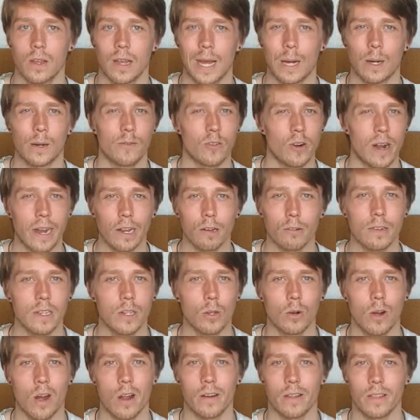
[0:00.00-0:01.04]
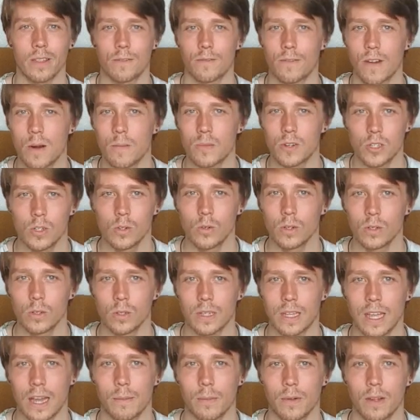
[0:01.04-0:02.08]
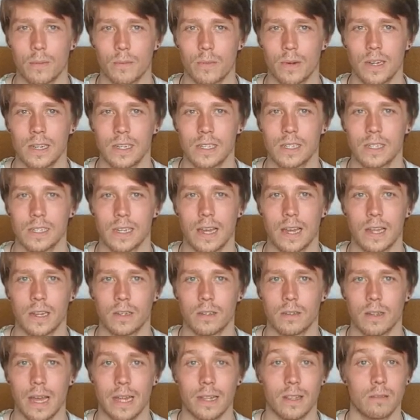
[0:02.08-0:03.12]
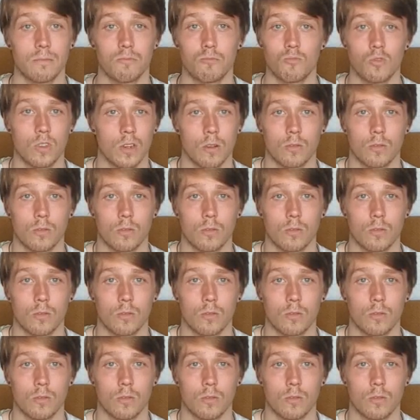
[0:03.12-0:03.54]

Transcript: however angry you are at the pharmaceutical companies and at